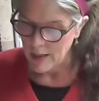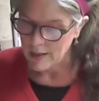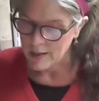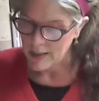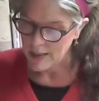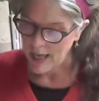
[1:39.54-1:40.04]

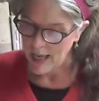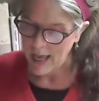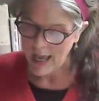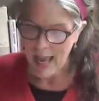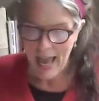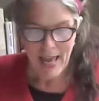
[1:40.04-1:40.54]

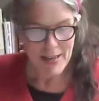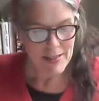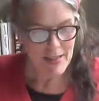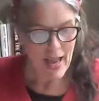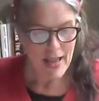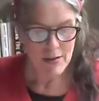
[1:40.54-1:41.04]
today. And
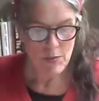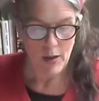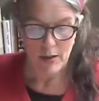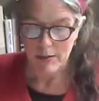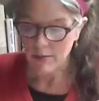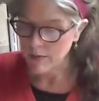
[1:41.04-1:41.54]

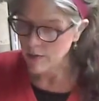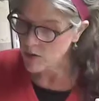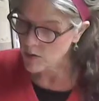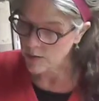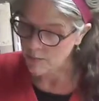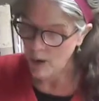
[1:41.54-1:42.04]
what
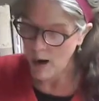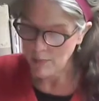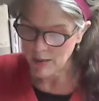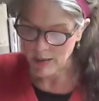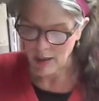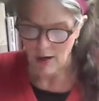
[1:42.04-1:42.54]
sort of
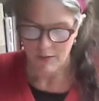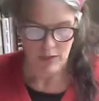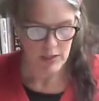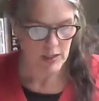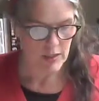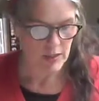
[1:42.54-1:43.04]
prompted the
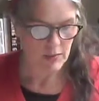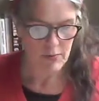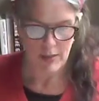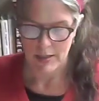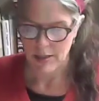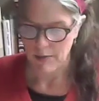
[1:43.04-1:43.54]
conversation
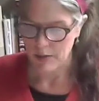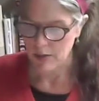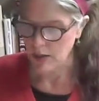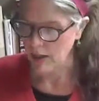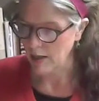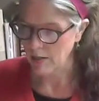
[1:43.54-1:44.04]
was I was
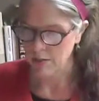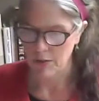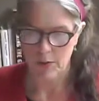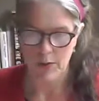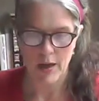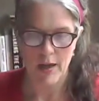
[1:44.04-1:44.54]
looking through,
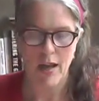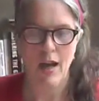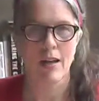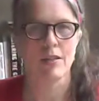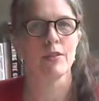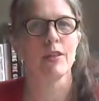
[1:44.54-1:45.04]

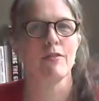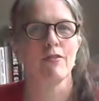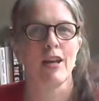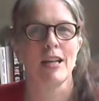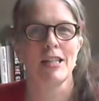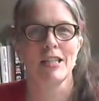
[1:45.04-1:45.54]
during
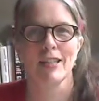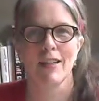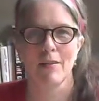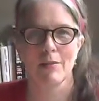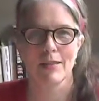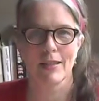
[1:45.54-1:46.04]
Friday Chill,
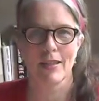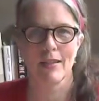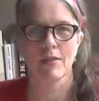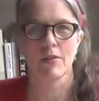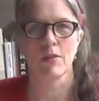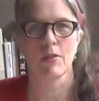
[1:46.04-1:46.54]
I was looking
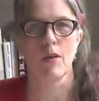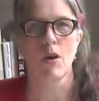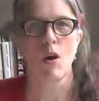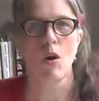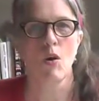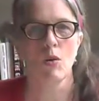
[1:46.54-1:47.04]
through
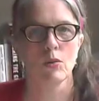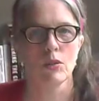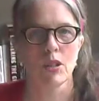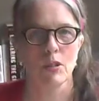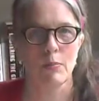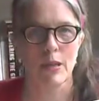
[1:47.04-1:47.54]
old
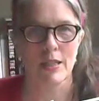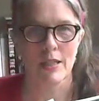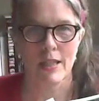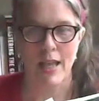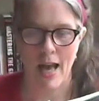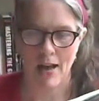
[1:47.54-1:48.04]
cookbooks
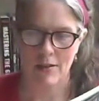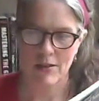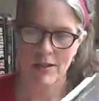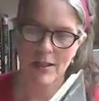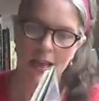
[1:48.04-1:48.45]
in the house.